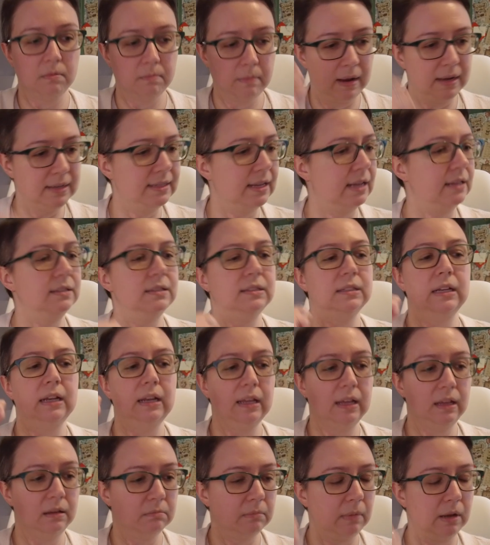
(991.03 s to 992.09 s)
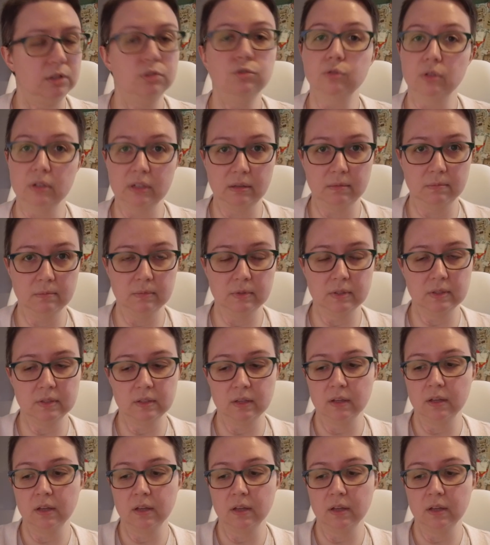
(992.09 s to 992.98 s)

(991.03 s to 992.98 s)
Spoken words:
my destiny, my dreams,